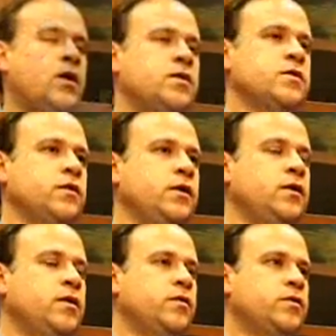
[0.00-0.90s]
So
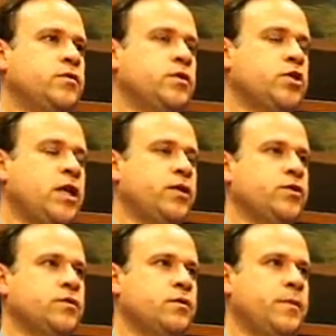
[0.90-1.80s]
the
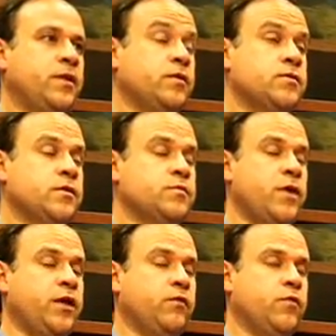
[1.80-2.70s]
challenges, I mean, there's
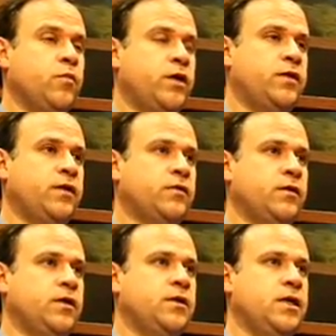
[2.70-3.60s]
many of them, but I think
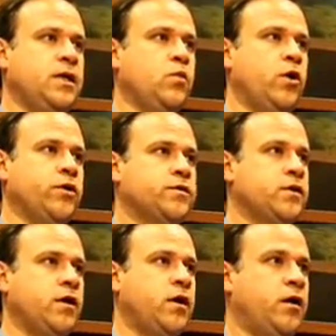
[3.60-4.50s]
the key ones
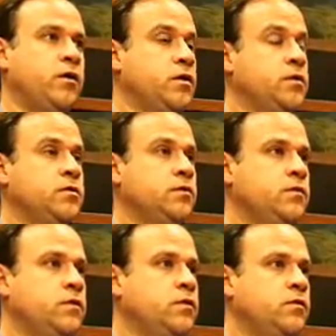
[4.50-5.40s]
are,
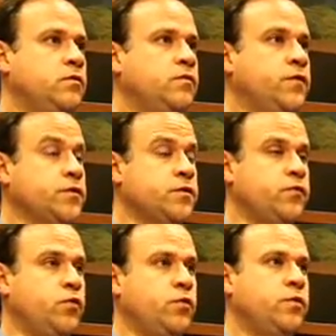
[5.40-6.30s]
first of
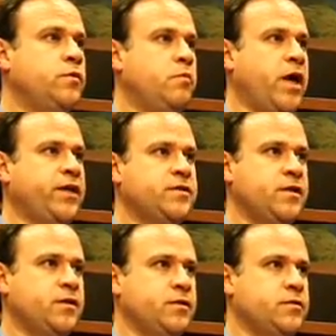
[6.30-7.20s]
all,
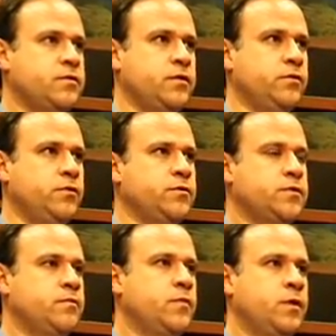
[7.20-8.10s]
mindset and
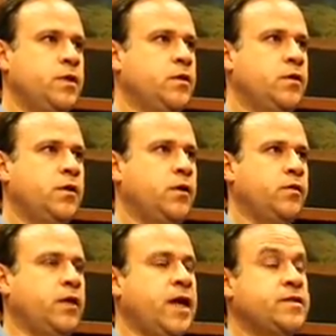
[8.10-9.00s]
skills.
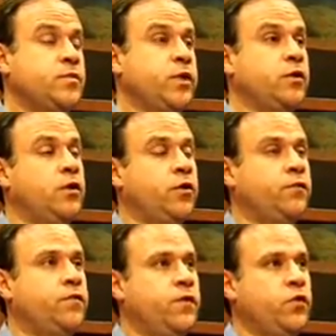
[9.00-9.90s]
There hasn't been a lot of
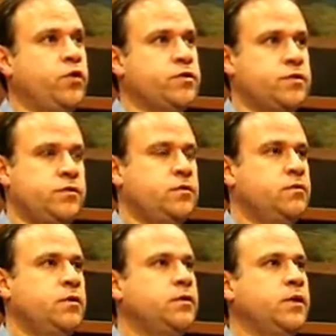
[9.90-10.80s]
focus
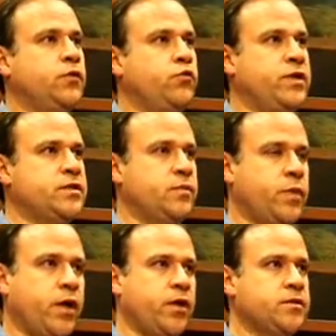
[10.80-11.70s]
in the recent
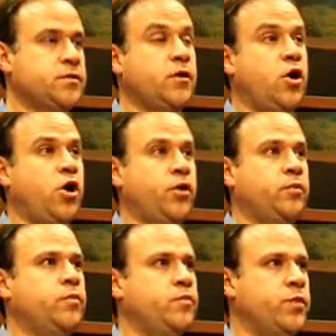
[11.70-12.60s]
past on
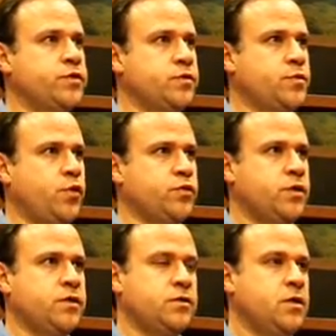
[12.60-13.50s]
business
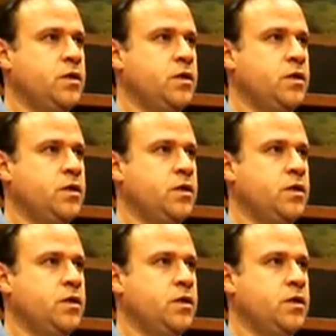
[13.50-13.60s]
process.